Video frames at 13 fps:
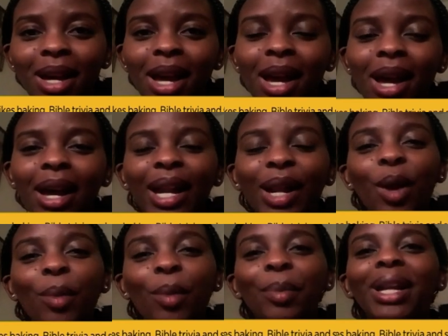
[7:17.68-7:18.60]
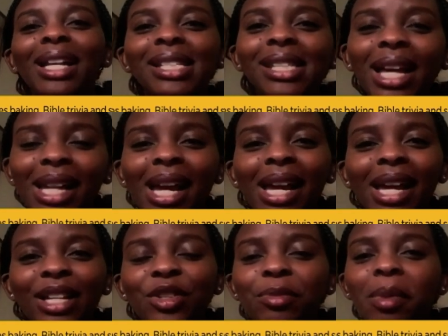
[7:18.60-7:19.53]
Nawapenda sana, and
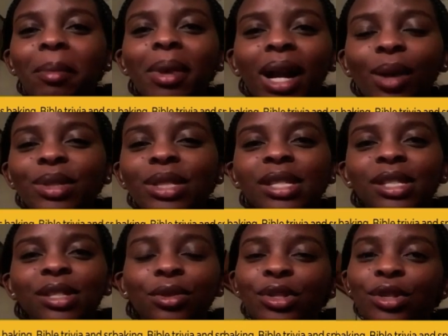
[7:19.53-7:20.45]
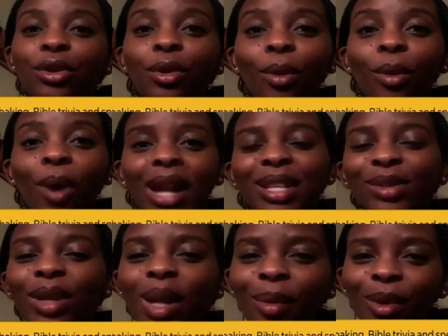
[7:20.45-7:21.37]
remember County 001 is all about
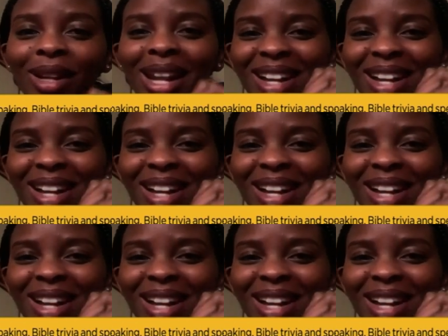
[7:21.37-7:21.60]
love.